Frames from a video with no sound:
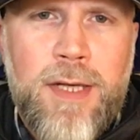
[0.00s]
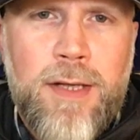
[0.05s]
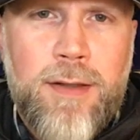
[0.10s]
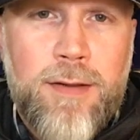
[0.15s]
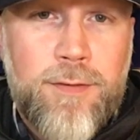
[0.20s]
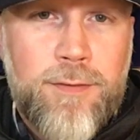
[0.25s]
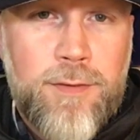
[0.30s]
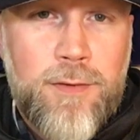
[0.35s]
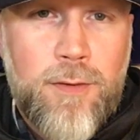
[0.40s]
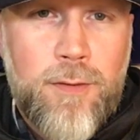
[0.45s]
an
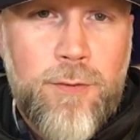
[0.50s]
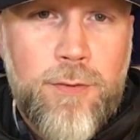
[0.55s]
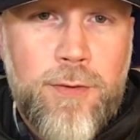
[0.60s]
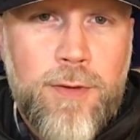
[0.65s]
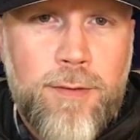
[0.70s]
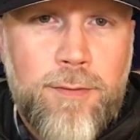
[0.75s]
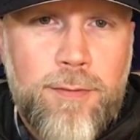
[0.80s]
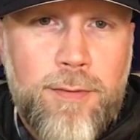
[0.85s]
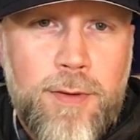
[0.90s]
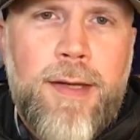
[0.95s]

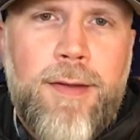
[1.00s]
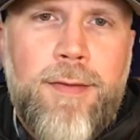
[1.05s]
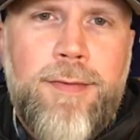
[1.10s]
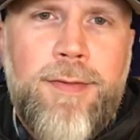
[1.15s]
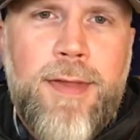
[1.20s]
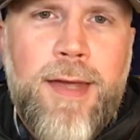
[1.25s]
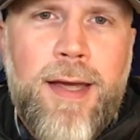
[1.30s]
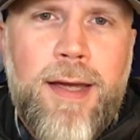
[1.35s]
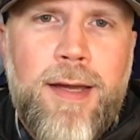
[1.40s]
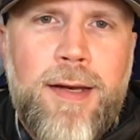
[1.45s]
exclusive,
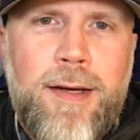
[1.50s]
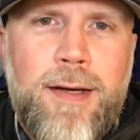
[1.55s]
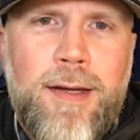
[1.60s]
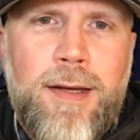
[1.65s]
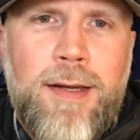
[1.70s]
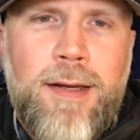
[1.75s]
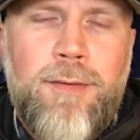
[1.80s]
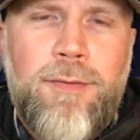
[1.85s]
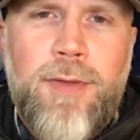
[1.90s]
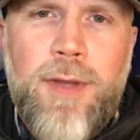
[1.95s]

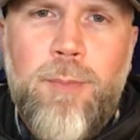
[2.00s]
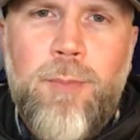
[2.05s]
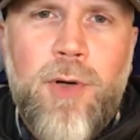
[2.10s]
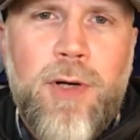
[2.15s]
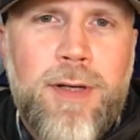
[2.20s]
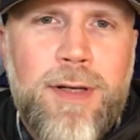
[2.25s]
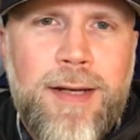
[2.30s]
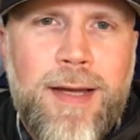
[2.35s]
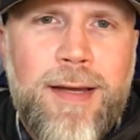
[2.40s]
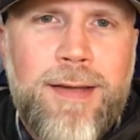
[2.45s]
then if they
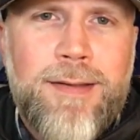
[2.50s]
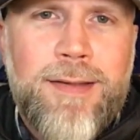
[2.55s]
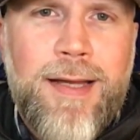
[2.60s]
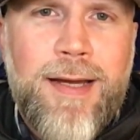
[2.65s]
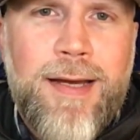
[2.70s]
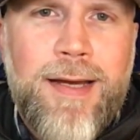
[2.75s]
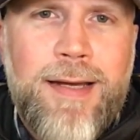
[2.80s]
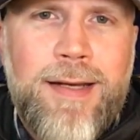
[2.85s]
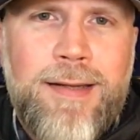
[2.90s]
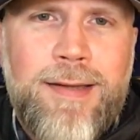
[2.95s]
put it
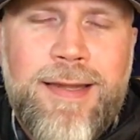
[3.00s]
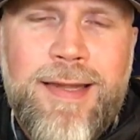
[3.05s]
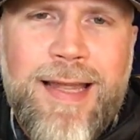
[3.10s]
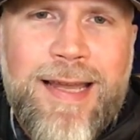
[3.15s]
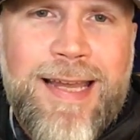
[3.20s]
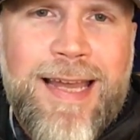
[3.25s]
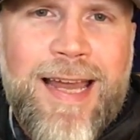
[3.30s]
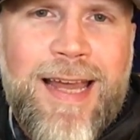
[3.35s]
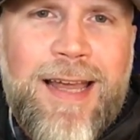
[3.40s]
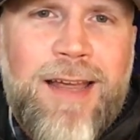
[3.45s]
online, they
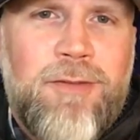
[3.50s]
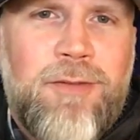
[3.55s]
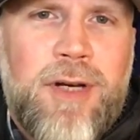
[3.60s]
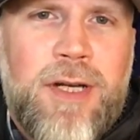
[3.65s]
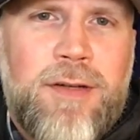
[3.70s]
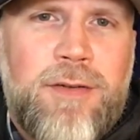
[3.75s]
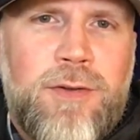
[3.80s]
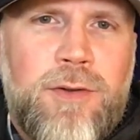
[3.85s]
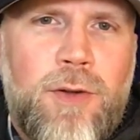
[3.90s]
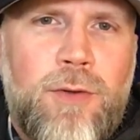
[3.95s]
can't have it
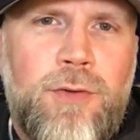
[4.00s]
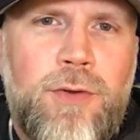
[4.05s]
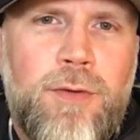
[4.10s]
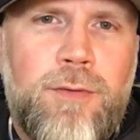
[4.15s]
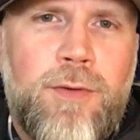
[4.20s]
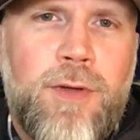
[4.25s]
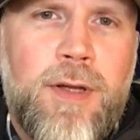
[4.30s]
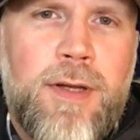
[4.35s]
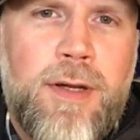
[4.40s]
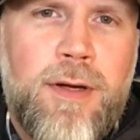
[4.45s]

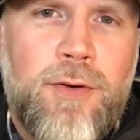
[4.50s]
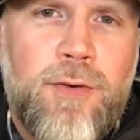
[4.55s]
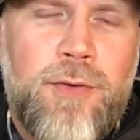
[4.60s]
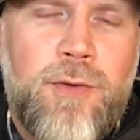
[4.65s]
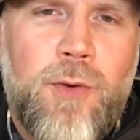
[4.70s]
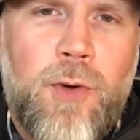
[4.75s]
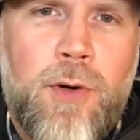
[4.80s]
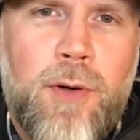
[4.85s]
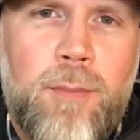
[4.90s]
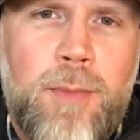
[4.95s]
exclusive to their
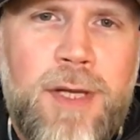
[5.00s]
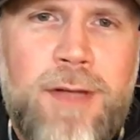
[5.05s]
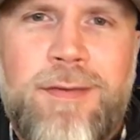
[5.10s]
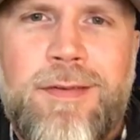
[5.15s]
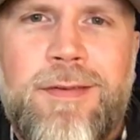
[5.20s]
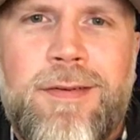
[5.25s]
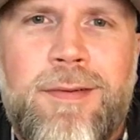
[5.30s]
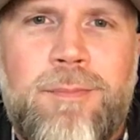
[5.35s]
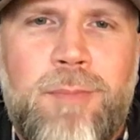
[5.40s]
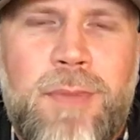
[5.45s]
store
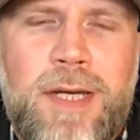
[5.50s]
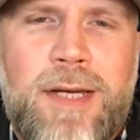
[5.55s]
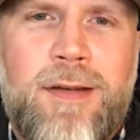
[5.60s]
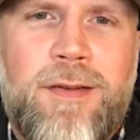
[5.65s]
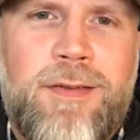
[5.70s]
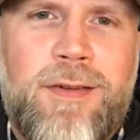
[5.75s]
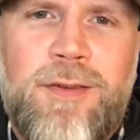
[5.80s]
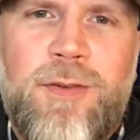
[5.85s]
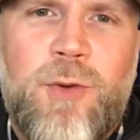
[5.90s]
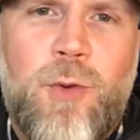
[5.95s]

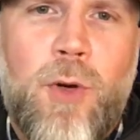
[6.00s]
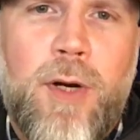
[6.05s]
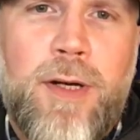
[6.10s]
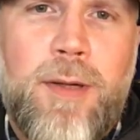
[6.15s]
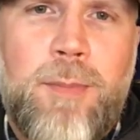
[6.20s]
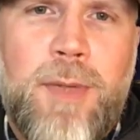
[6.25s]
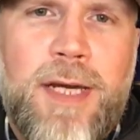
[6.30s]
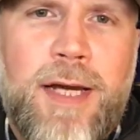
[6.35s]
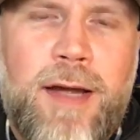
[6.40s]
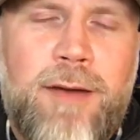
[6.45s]
because it's going
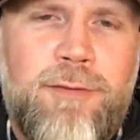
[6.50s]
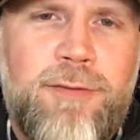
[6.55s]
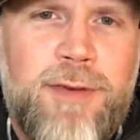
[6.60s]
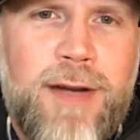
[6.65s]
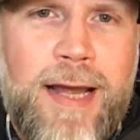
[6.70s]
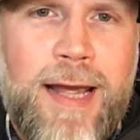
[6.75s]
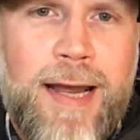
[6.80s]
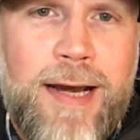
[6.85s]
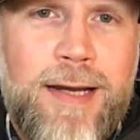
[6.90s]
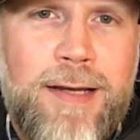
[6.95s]
to be on
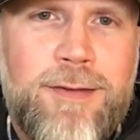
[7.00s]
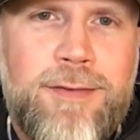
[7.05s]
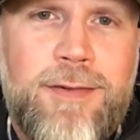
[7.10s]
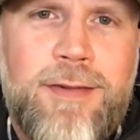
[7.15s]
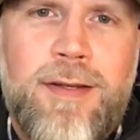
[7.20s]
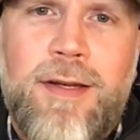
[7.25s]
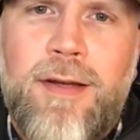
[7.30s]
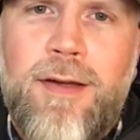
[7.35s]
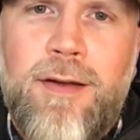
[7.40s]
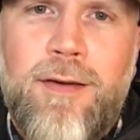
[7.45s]

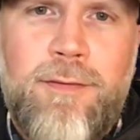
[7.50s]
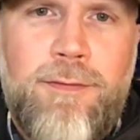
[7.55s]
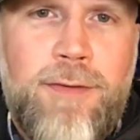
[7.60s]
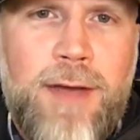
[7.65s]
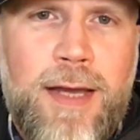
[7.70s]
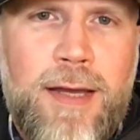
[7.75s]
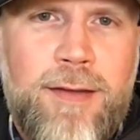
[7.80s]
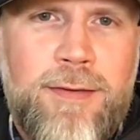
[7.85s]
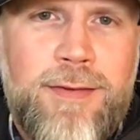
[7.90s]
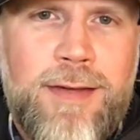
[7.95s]
Fanatics,
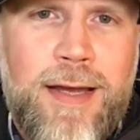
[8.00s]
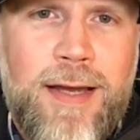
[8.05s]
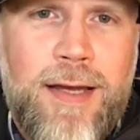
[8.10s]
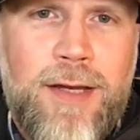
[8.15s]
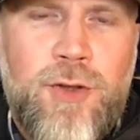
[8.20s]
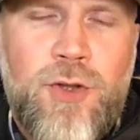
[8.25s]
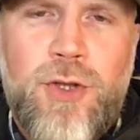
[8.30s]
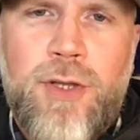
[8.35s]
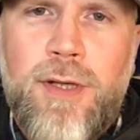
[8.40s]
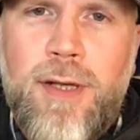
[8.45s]
Fans
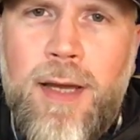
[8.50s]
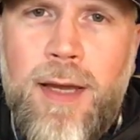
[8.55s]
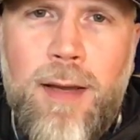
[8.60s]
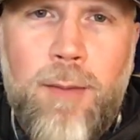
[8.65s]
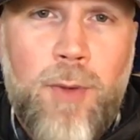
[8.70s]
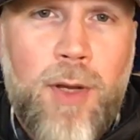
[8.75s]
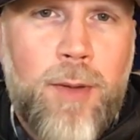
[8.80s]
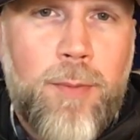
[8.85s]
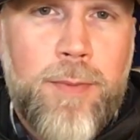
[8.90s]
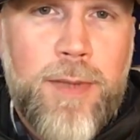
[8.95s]
Edge,
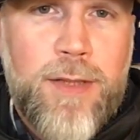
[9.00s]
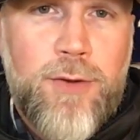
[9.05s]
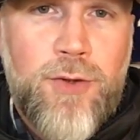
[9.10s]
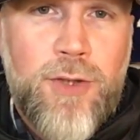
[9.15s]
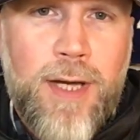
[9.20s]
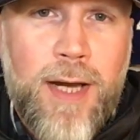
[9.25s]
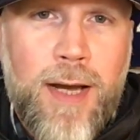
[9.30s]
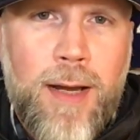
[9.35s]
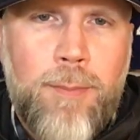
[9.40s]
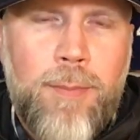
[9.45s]
MLB
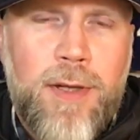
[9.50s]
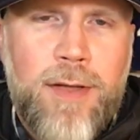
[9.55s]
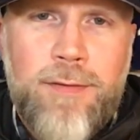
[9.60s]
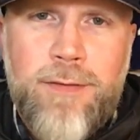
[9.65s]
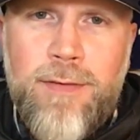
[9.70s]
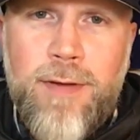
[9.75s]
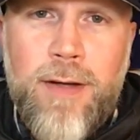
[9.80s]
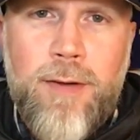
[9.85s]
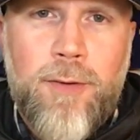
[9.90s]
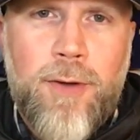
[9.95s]
Shop,
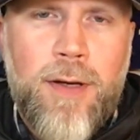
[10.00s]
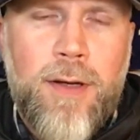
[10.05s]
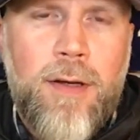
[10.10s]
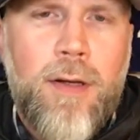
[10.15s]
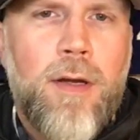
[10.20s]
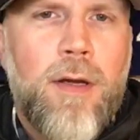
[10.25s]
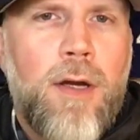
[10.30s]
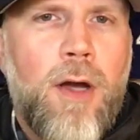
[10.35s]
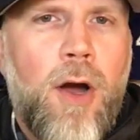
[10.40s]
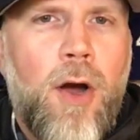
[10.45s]
etc.,
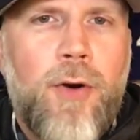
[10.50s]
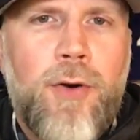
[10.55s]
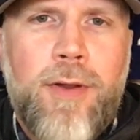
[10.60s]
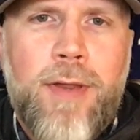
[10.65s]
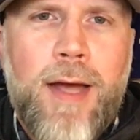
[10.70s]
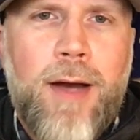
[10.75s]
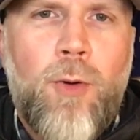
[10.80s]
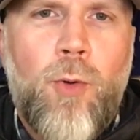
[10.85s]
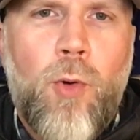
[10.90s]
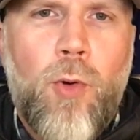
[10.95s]
under
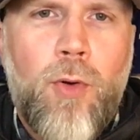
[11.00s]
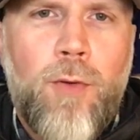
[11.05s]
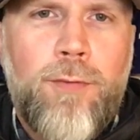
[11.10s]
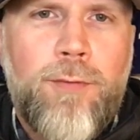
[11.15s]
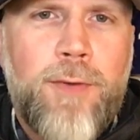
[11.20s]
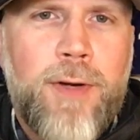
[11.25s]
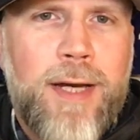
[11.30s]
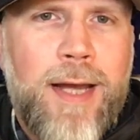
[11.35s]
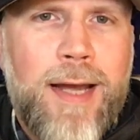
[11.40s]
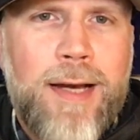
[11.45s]
that whole
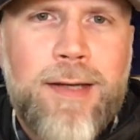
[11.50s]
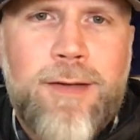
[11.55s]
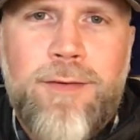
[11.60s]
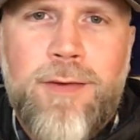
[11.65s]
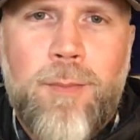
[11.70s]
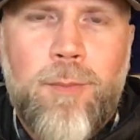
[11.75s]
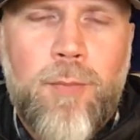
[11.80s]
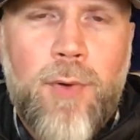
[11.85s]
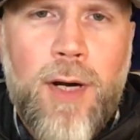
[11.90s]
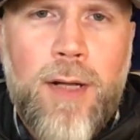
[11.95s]

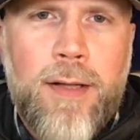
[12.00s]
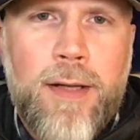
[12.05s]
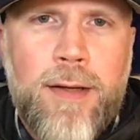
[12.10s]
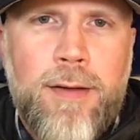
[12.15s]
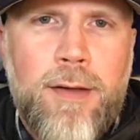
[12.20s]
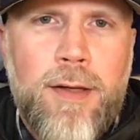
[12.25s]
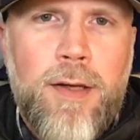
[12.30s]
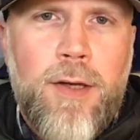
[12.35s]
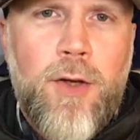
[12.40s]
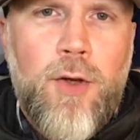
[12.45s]
Fanatics
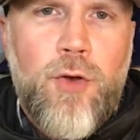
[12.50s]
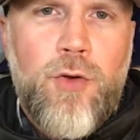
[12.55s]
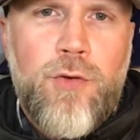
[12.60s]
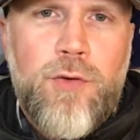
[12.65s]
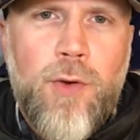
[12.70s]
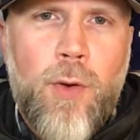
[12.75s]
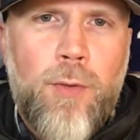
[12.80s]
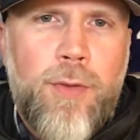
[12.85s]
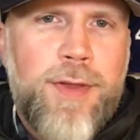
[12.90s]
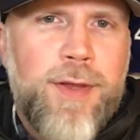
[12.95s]
umbrella.
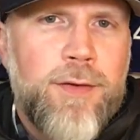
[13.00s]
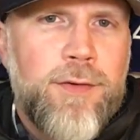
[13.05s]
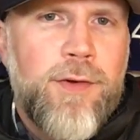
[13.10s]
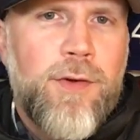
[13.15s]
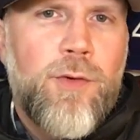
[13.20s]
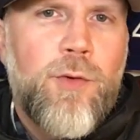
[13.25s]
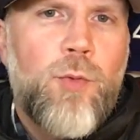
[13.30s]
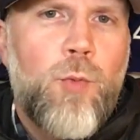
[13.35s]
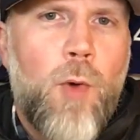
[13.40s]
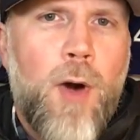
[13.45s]
So
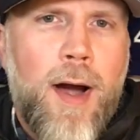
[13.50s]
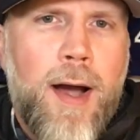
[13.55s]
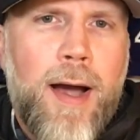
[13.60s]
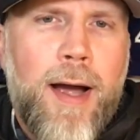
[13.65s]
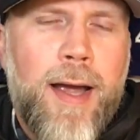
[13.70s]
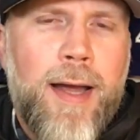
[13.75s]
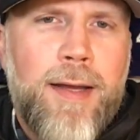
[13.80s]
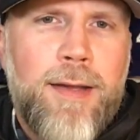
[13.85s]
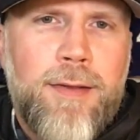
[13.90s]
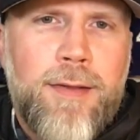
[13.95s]
this is
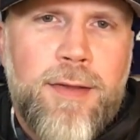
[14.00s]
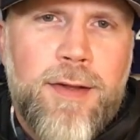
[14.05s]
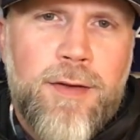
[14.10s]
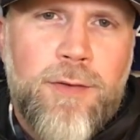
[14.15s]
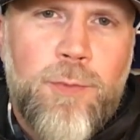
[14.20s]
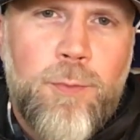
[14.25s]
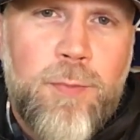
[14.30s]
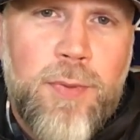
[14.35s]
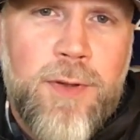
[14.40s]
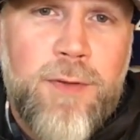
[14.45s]
why
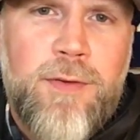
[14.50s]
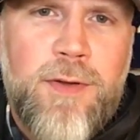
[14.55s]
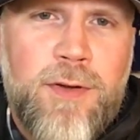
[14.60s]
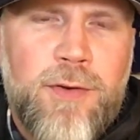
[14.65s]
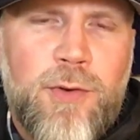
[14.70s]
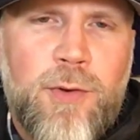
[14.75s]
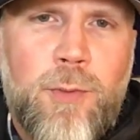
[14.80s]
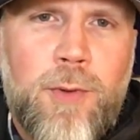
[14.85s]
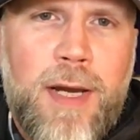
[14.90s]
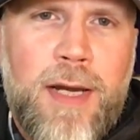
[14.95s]
this
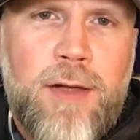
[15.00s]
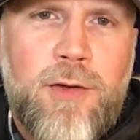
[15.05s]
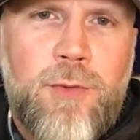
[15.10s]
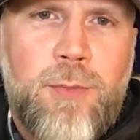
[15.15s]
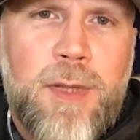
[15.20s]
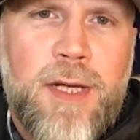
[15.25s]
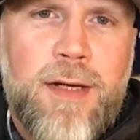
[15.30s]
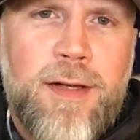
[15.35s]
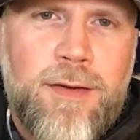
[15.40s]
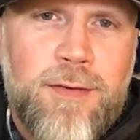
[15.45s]
business
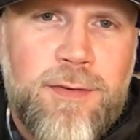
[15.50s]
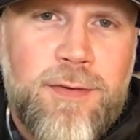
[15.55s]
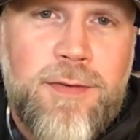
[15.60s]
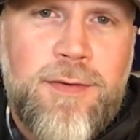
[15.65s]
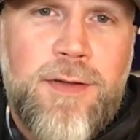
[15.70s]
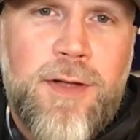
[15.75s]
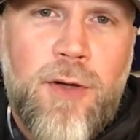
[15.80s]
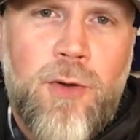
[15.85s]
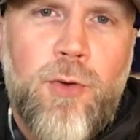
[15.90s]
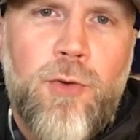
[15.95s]
arrangement is
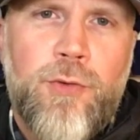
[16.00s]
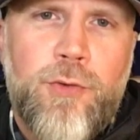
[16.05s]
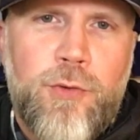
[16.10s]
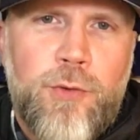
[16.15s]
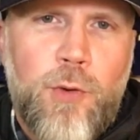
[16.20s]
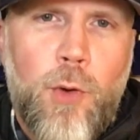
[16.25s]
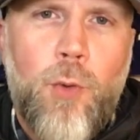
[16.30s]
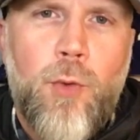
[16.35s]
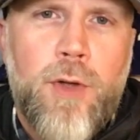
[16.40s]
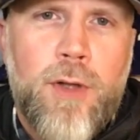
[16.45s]
still
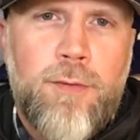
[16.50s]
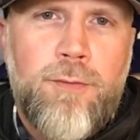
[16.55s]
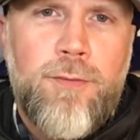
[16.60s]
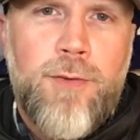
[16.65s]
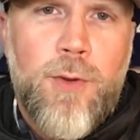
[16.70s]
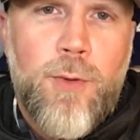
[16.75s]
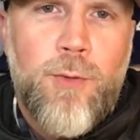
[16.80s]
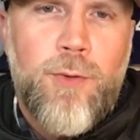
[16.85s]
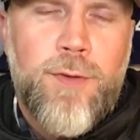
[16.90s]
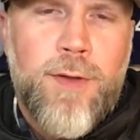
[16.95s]
so
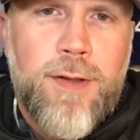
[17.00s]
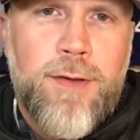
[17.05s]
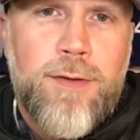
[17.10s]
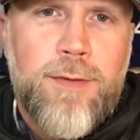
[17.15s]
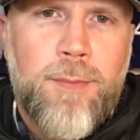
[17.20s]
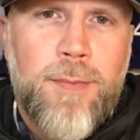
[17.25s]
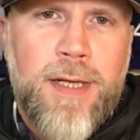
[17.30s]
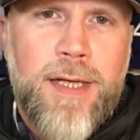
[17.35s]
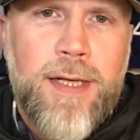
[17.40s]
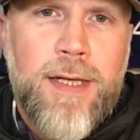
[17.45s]
confusing
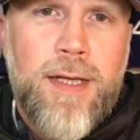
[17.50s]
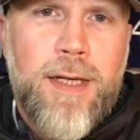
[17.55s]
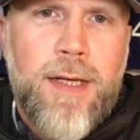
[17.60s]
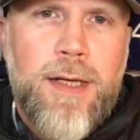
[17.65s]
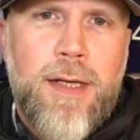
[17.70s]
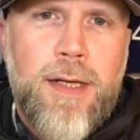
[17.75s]
to me.